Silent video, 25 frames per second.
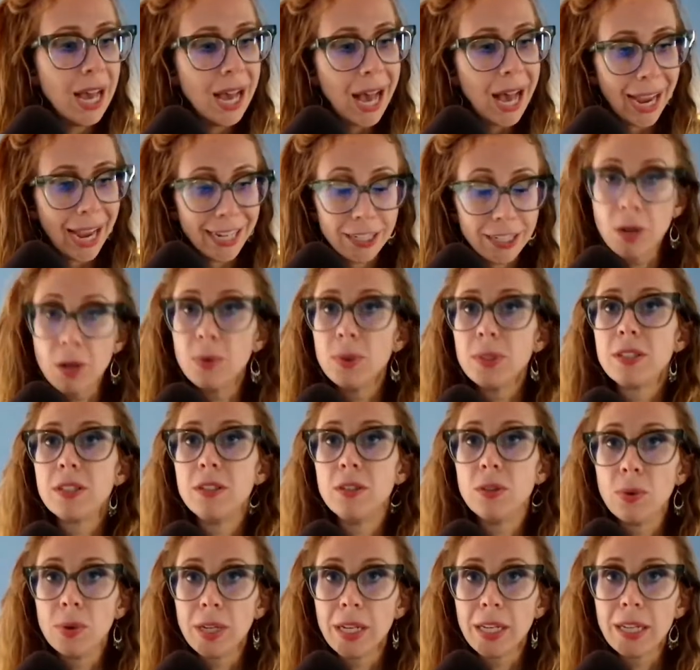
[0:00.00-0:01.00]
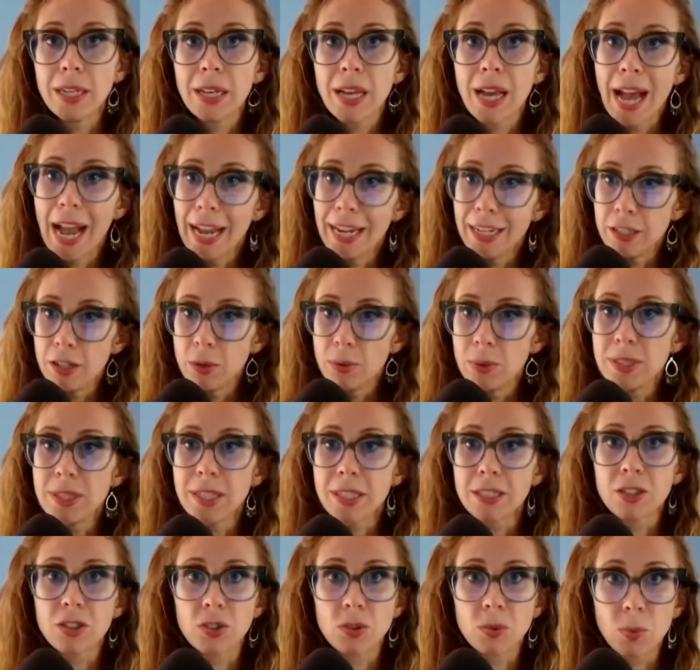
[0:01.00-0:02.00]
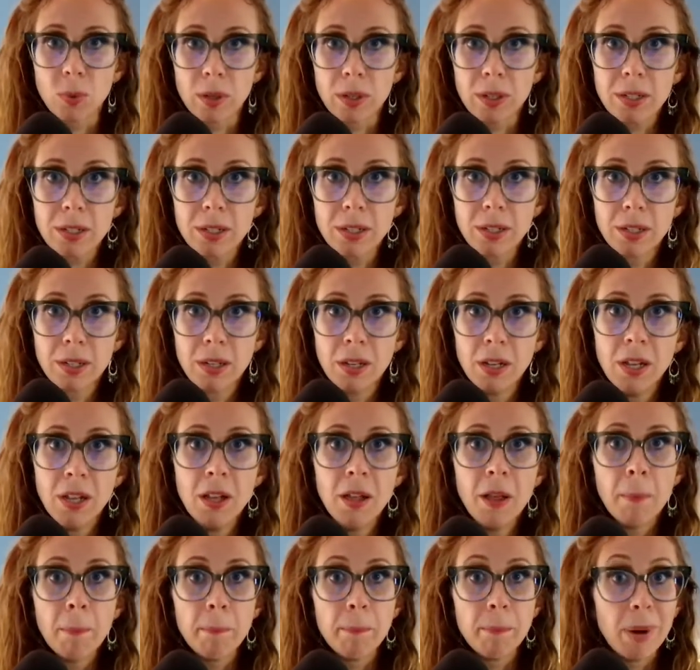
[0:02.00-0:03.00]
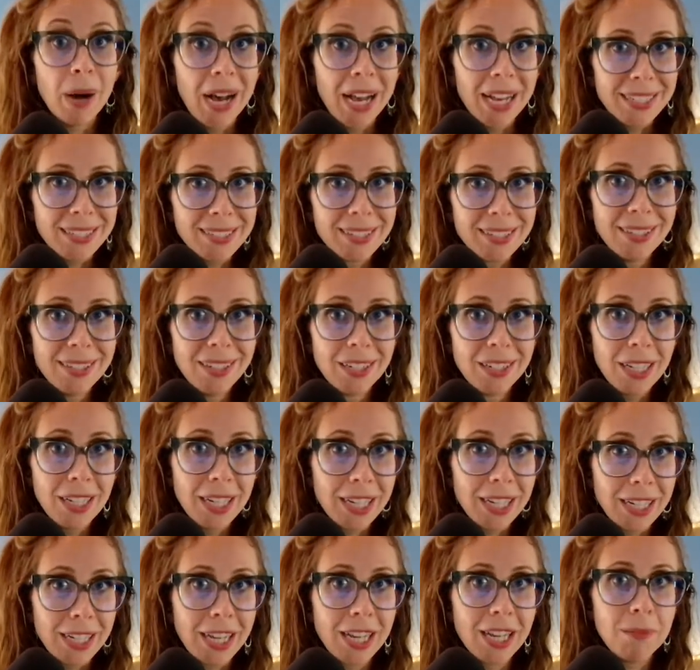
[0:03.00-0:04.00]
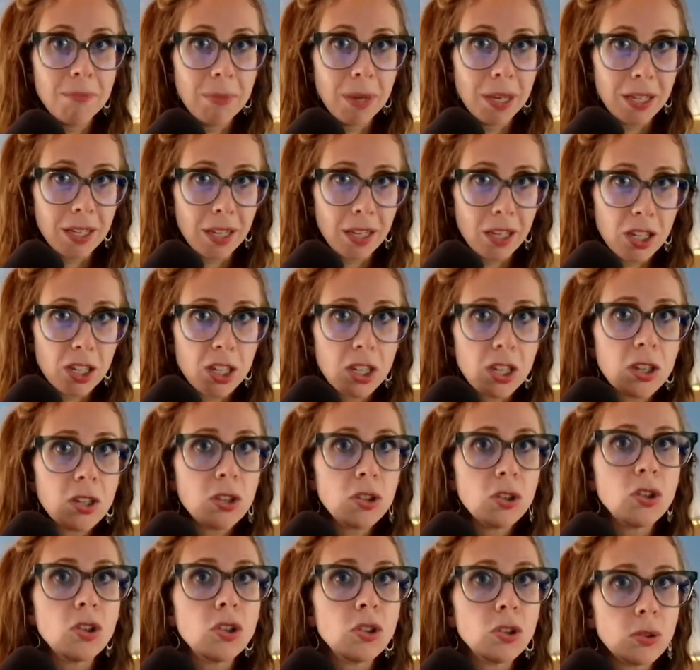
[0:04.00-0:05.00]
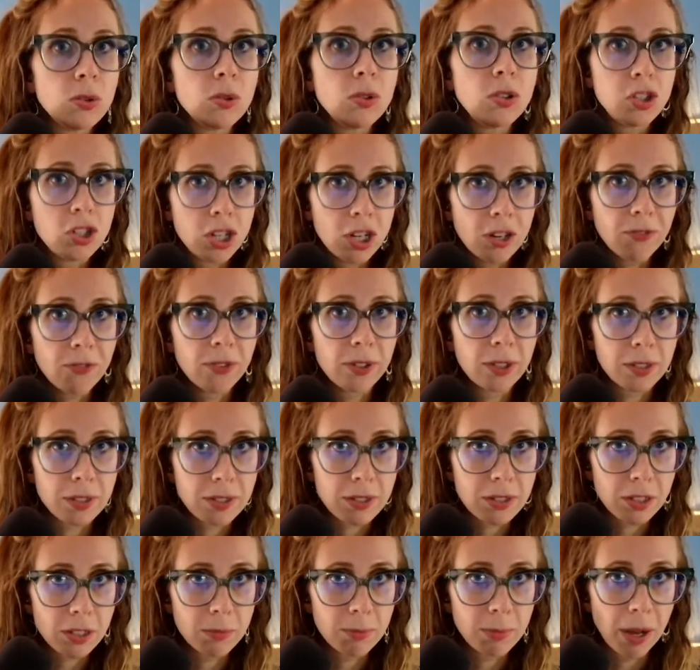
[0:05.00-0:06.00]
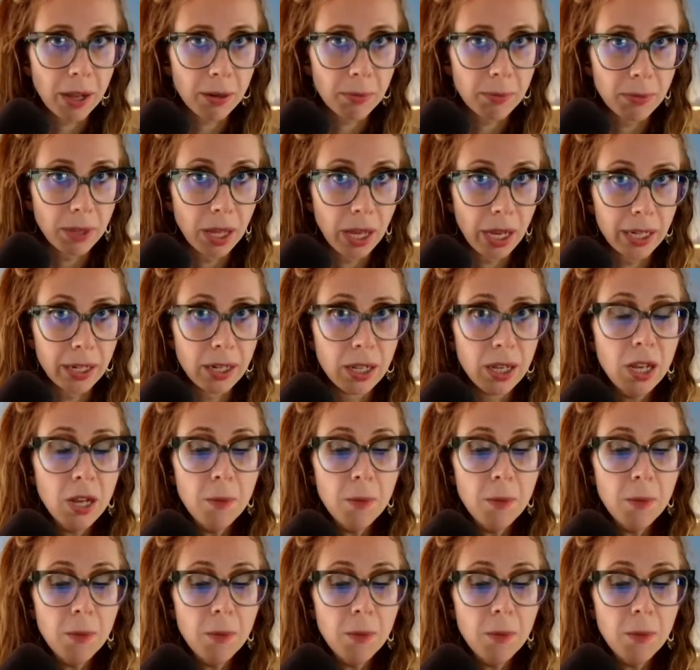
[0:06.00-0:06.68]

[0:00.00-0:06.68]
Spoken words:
I know it's annoying. I know it's extra work, but it can make a huge difference to your bottom line.